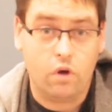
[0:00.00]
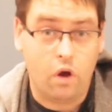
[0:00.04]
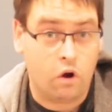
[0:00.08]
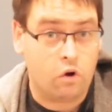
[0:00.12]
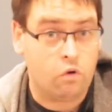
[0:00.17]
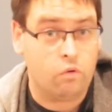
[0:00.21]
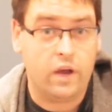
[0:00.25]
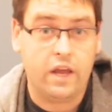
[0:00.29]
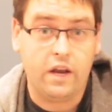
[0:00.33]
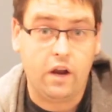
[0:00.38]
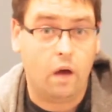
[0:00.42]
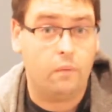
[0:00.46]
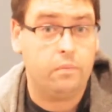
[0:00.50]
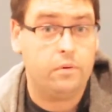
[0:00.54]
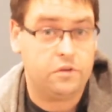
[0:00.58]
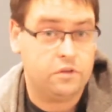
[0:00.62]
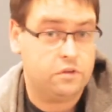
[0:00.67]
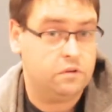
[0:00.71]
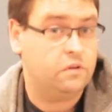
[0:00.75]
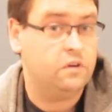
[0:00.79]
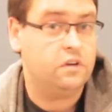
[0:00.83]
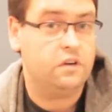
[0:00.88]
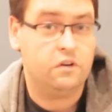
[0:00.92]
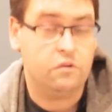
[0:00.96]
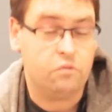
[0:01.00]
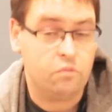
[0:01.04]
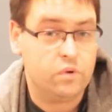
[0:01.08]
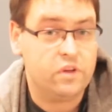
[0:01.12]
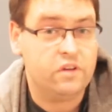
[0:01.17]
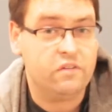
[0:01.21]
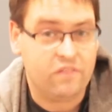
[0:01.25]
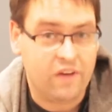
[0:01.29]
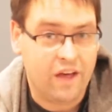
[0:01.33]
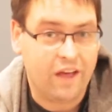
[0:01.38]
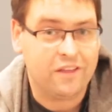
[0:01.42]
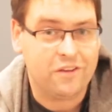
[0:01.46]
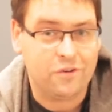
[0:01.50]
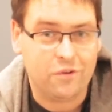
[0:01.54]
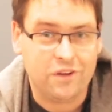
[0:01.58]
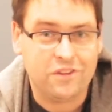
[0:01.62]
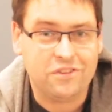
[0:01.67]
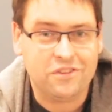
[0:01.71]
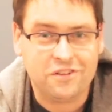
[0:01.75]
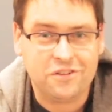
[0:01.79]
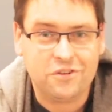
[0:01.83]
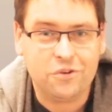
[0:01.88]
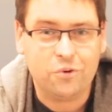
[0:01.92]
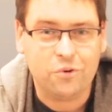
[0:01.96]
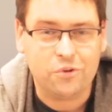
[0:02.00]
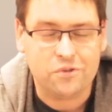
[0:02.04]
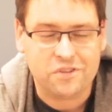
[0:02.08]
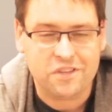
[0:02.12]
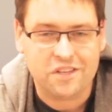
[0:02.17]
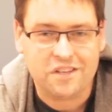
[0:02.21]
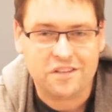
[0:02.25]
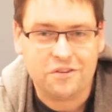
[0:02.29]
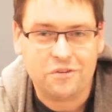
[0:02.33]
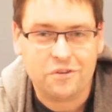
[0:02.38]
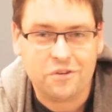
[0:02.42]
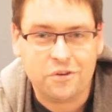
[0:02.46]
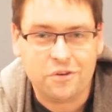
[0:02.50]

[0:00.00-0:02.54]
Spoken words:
great opportunity to reevaluate the tools that you